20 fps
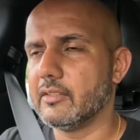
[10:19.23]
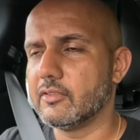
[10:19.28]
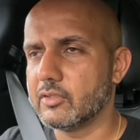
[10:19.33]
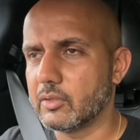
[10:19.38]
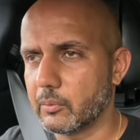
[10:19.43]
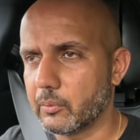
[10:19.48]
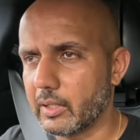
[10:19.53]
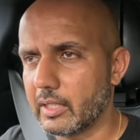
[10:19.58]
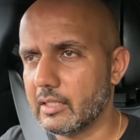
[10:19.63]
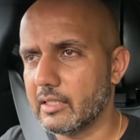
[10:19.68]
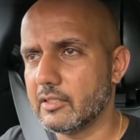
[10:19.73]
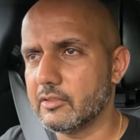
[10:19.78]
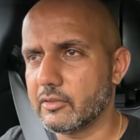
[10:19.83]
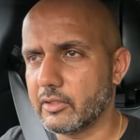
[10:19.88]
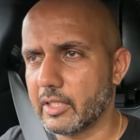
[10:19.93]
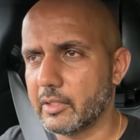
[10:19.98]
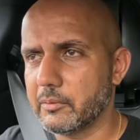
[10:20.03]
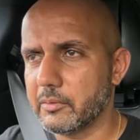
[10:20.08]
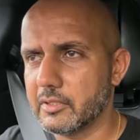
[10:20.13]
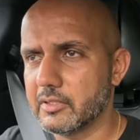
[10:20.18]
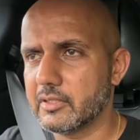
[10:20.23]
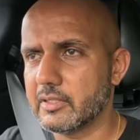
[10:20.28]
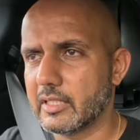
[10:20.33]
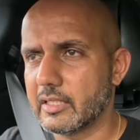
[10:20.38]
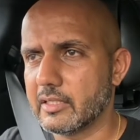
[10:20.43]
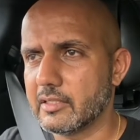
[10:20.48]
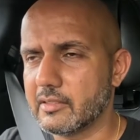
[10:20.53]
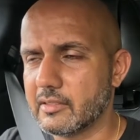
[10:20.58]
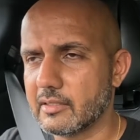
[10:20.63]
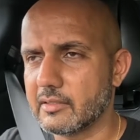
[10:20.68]
So what this rear wheel
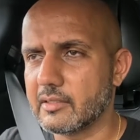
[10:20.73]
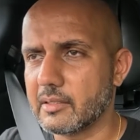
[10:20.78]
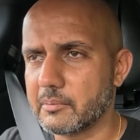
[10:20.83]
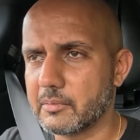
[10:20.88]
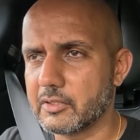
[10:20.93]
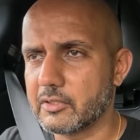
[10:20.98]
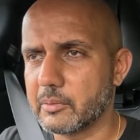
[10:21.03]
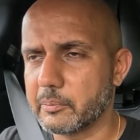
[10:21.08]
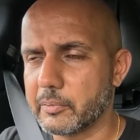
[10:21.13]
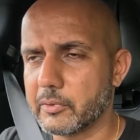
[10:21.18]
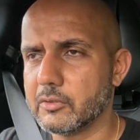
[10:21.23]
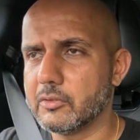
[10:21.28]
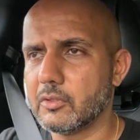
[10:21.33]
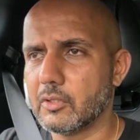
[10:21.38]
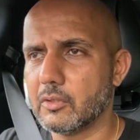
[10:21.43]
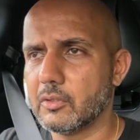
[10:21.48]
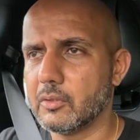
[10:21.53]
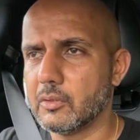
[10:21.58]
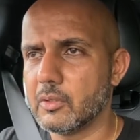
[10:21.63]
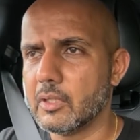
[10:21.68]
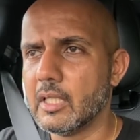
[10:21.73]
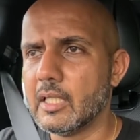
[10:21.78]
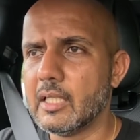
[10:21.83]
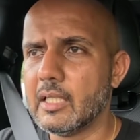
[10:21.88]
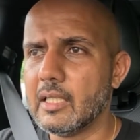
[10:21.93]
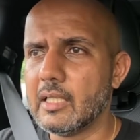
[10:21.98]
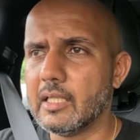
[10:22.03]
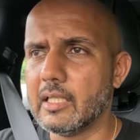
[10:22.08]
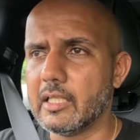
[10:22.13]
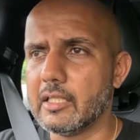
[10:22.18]
steering system is supposed to do
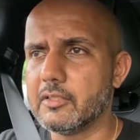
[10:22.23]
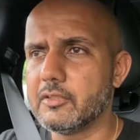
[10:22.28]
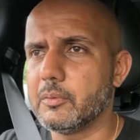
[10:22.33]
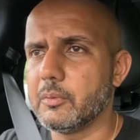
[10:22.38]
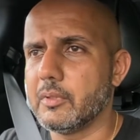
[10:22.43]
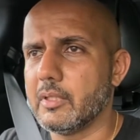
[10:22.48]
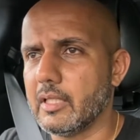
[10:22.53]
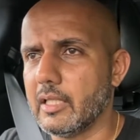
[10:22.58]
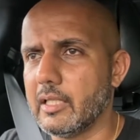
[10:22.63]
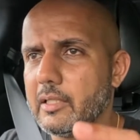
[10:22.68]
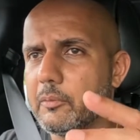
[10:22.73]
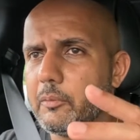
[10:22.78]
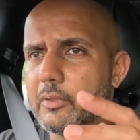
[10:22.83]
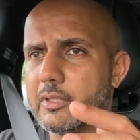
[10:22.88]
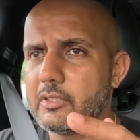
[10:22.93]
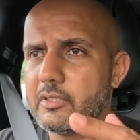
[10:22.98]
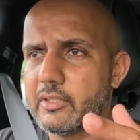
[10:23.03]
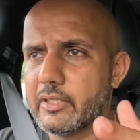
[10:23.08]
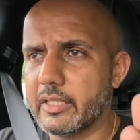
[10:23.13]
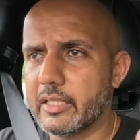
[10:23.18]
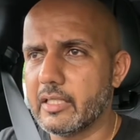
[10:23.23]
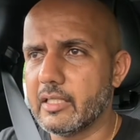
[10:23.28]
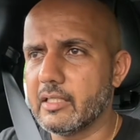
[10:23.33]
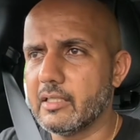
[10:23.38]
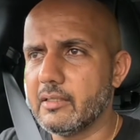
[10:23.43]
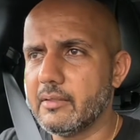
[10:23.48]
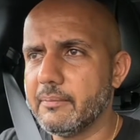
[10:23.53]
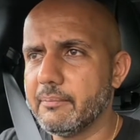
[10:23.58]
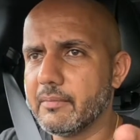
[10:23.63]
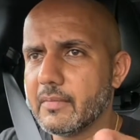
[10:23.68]
is it will
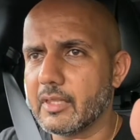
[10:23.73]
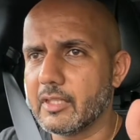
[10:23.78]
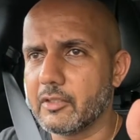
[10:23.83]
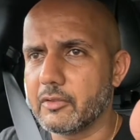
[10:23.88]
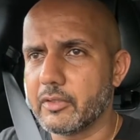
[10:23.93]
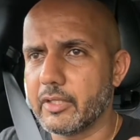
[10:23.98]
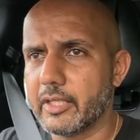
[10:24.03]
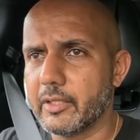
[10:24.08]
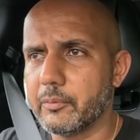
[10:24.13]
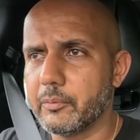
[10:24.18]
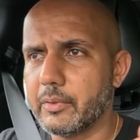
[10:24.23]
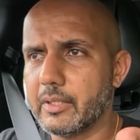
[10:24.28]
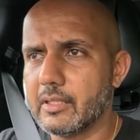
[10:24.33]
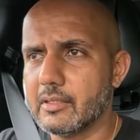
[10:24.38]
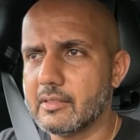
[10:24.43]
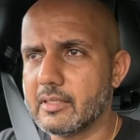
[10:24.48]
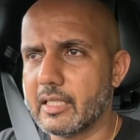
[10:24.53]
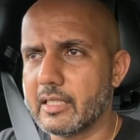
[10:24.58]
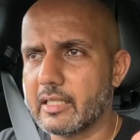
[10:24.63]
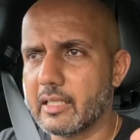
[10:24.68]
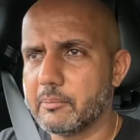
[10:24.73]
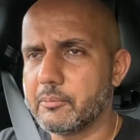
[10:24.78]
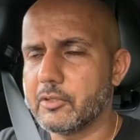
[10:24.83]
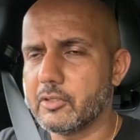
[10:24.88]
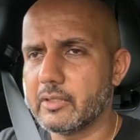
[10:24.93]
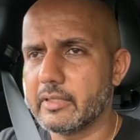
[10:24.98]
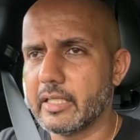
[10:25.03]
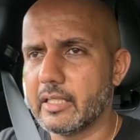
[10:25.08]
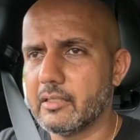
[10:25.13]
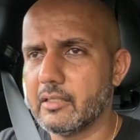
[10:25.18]
steer the rear wheels at up to
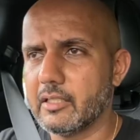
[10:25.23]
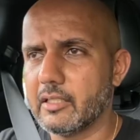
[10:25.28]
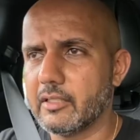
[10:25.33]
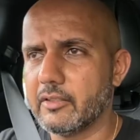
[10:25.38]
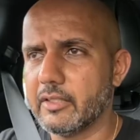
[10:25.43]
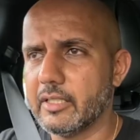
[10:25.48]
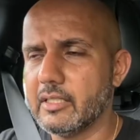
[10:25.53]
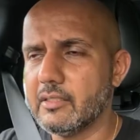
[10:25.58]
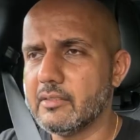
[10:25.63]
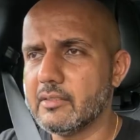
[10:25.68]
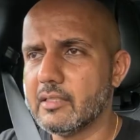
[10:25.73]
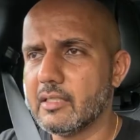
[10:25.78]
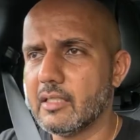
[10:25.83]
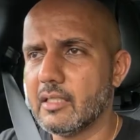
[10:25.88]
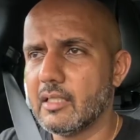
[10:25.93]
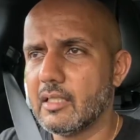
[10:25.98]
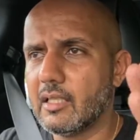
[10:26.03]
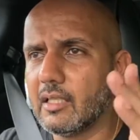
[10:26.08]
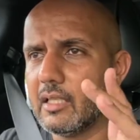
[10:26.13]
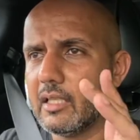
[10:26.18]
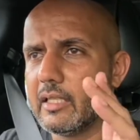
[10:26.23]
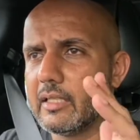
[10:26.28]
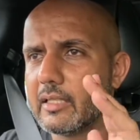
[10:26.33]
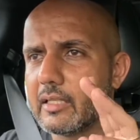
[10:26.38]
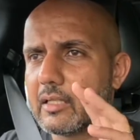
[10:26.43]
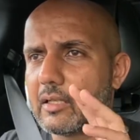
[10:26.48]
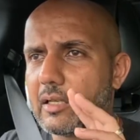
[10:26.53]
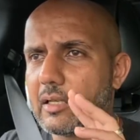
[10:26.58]
10 degrees in